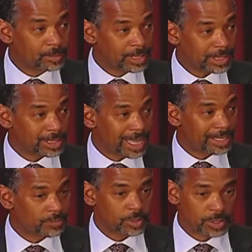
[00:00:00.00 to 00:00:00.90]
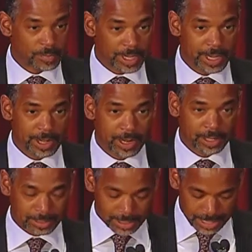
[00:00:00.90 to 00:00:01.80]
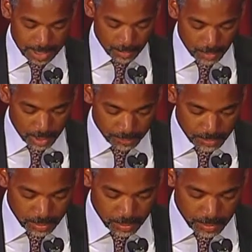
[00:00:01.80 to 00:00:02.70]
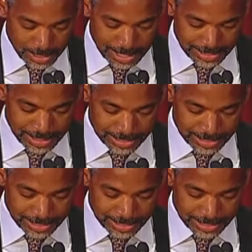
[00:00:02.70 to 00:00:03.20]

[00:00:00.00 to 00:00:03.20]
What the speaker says: It's exciting for us to be here with all of you, and I think